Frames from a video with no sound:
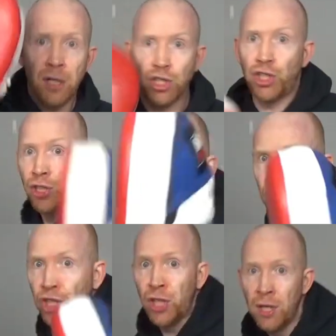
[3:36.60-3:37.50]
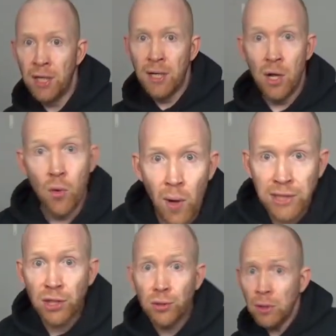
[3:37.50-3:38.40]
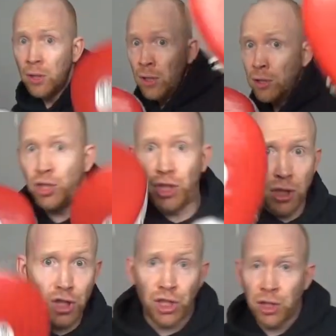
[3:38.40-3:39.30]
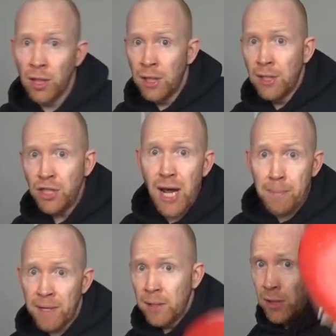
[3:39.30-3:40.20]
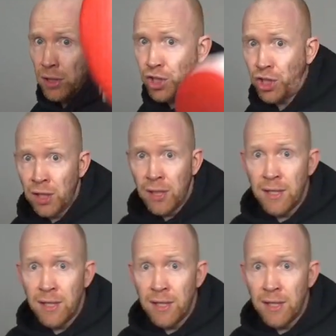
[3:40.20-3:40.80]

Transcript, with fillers: ish, ish. One, two. Ish, ish, jab. Ish,